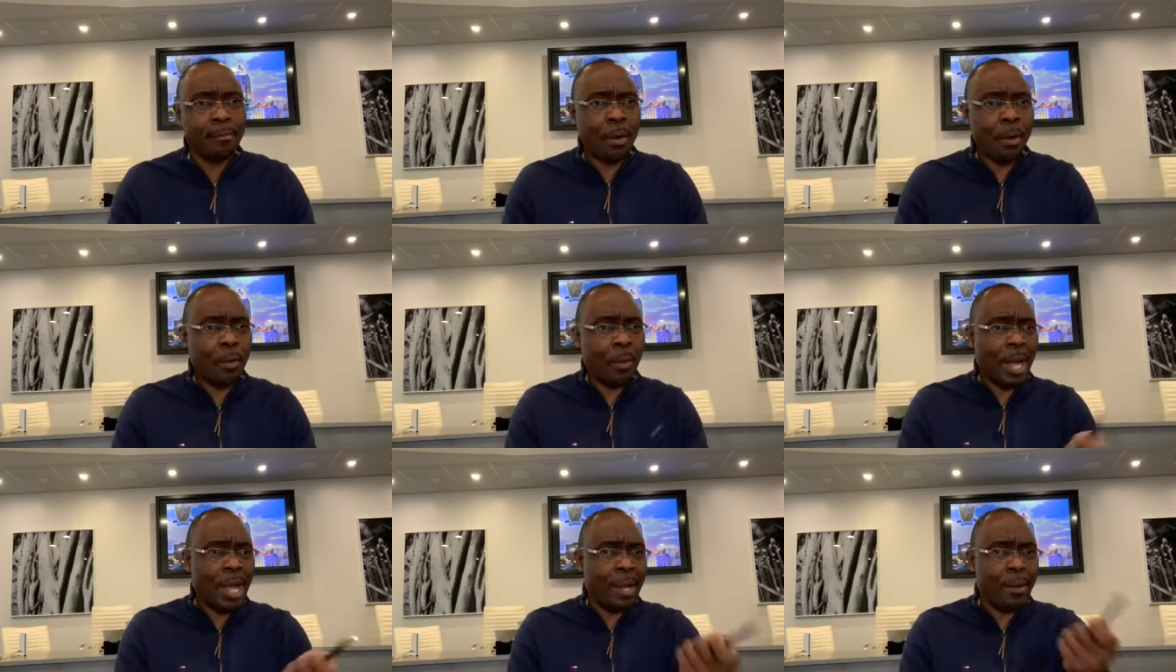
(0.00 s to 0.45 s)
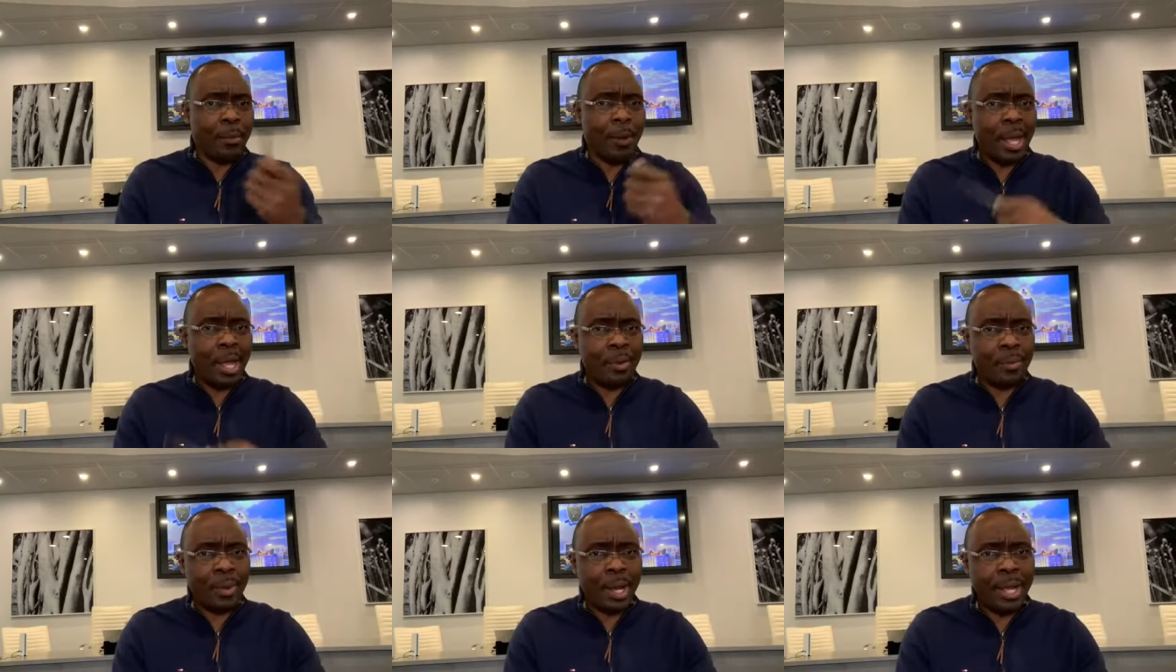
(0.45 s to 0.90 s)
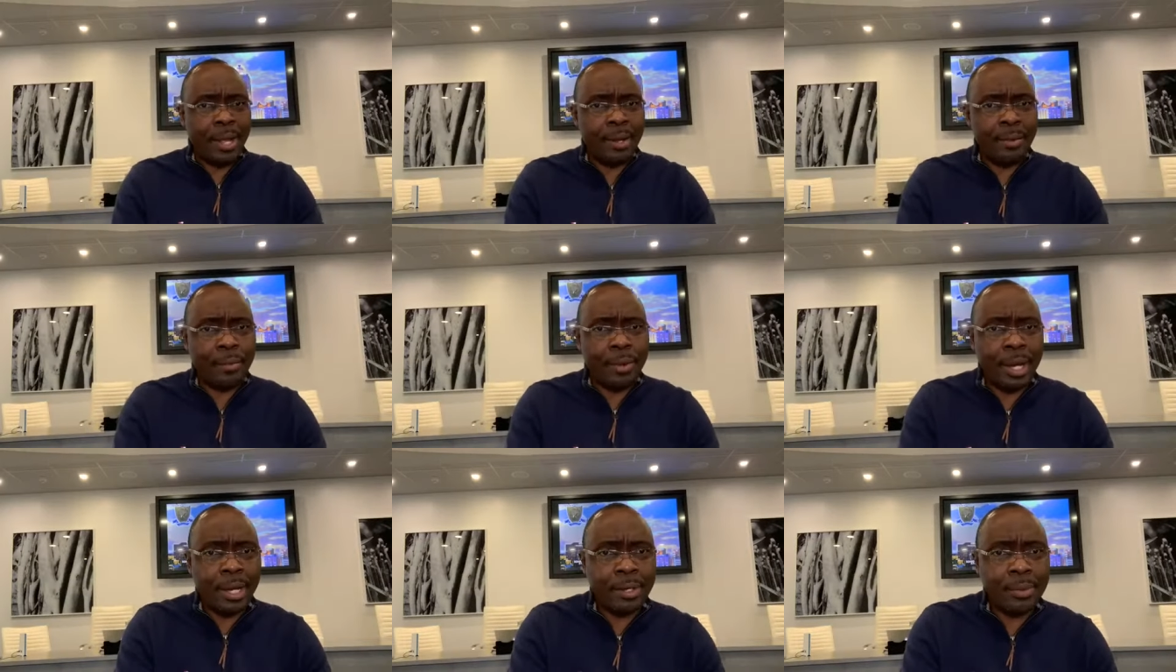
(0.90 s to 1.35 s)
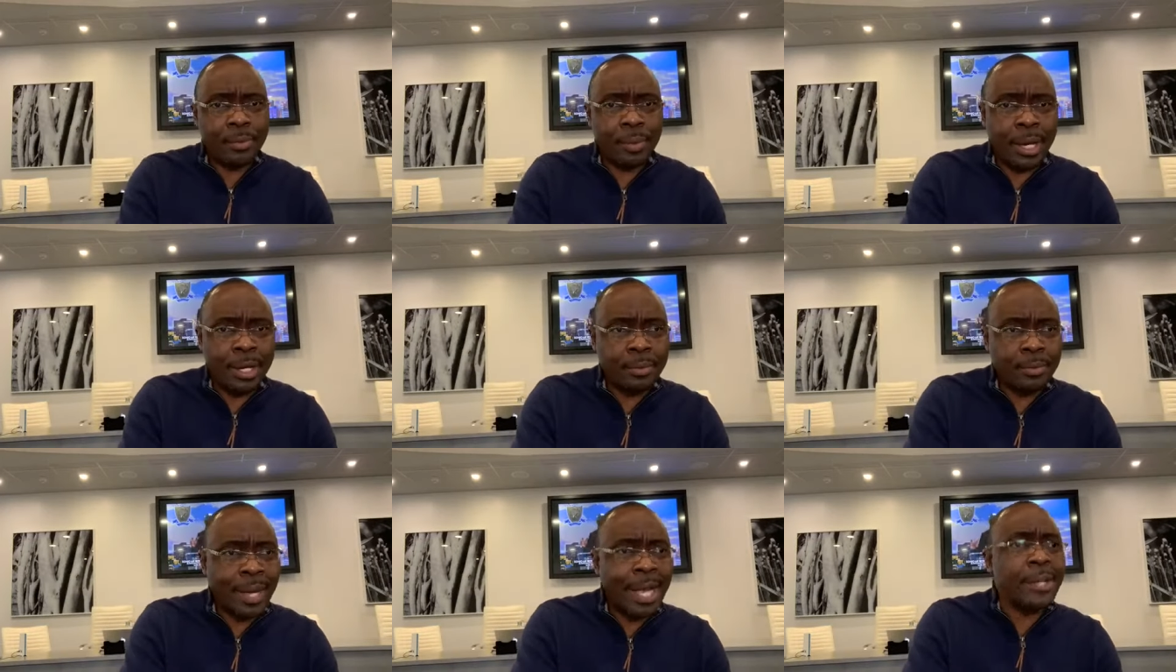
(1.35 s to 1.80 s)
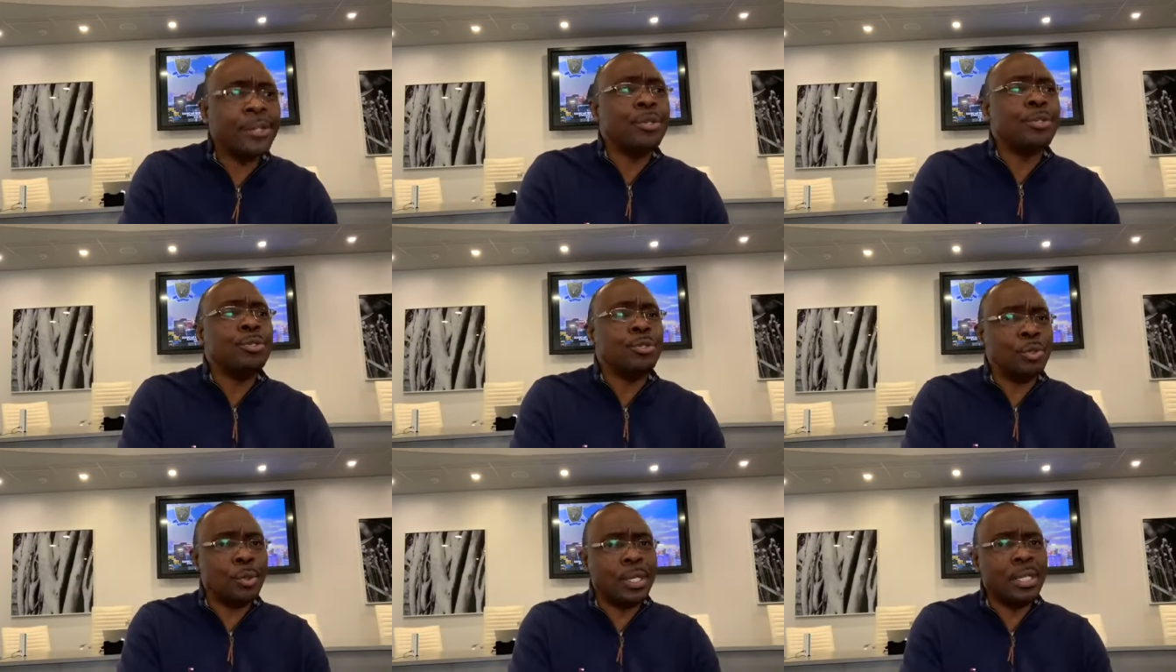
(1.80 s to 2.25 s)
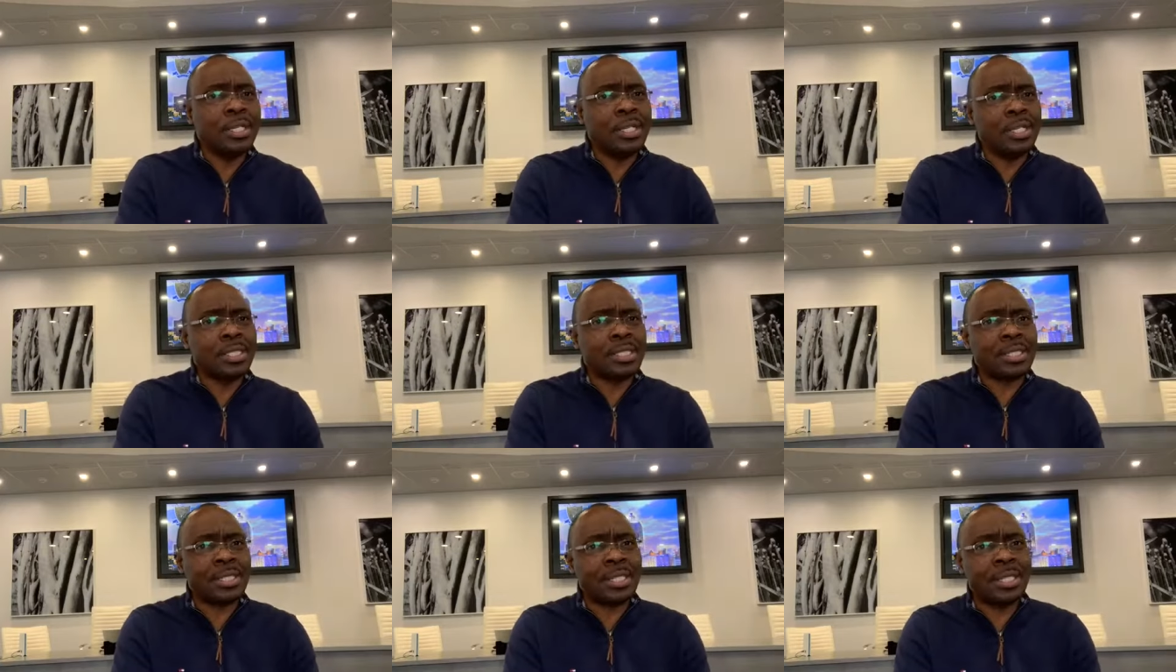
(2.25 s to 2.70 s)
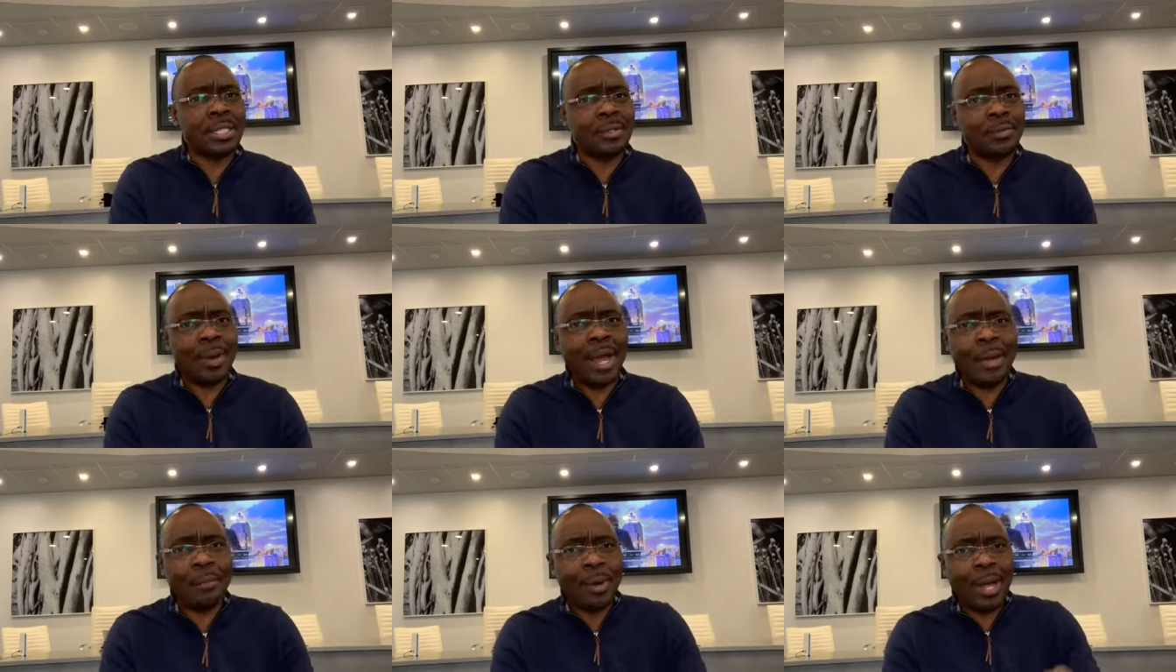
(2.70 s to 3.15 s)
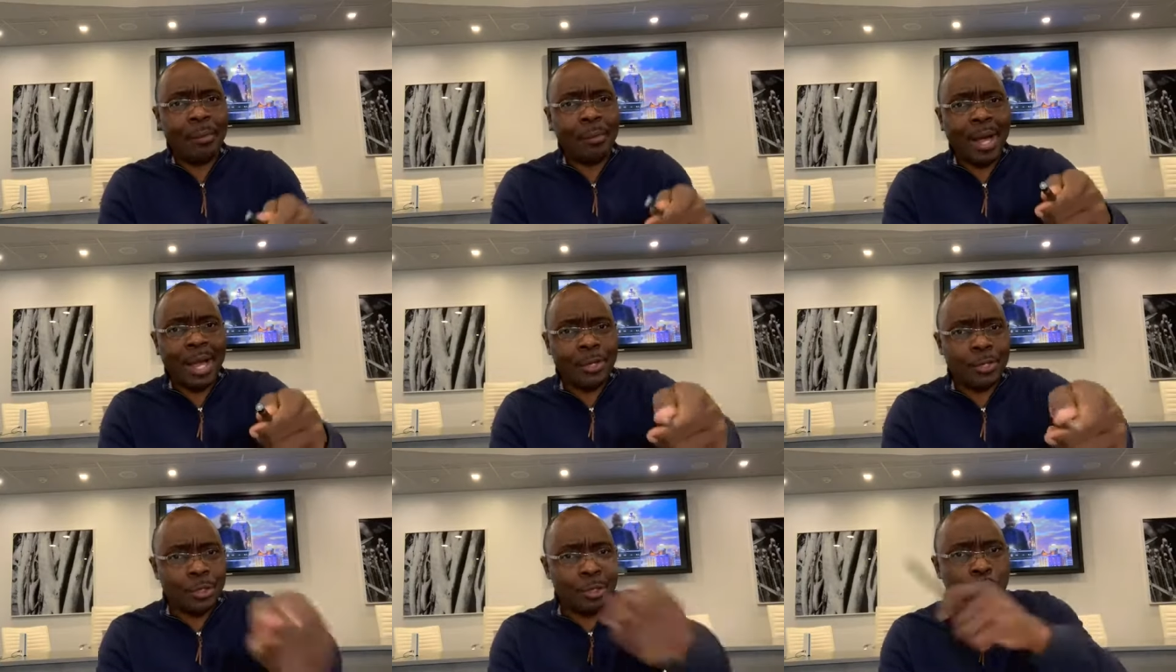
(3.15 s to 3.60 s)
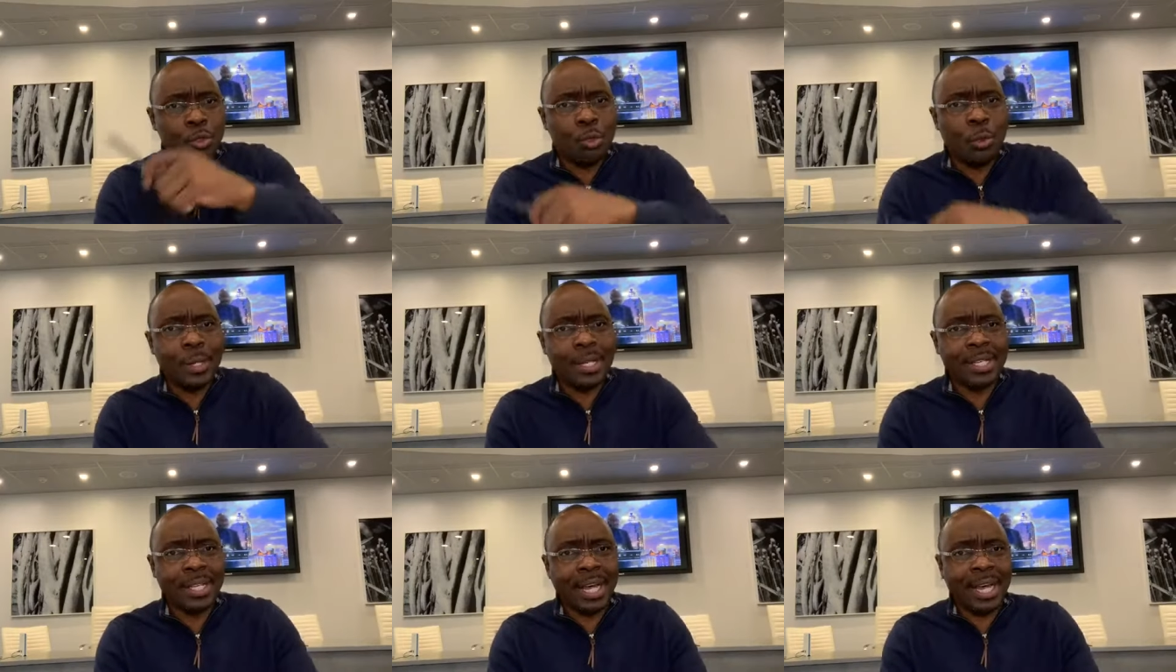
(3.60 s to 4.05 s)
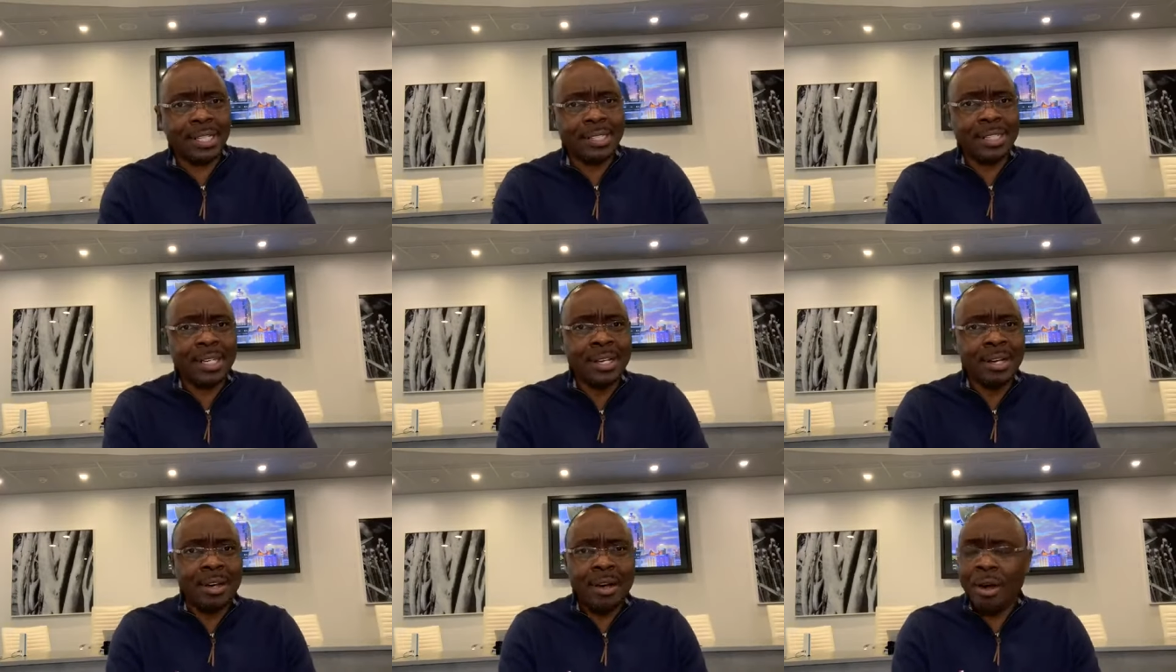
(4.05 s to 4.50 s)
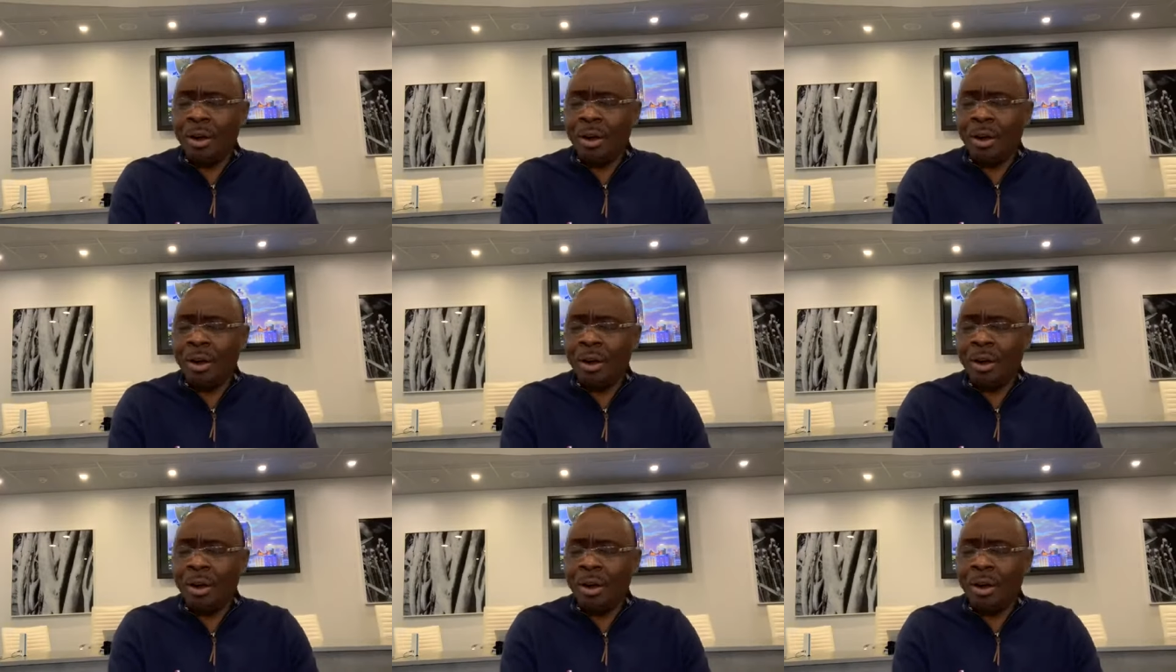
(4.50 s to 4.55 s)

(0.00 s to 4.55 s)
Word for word: But why, why, why, why, why, why are you doing this thing? Why, why, why are you doing that?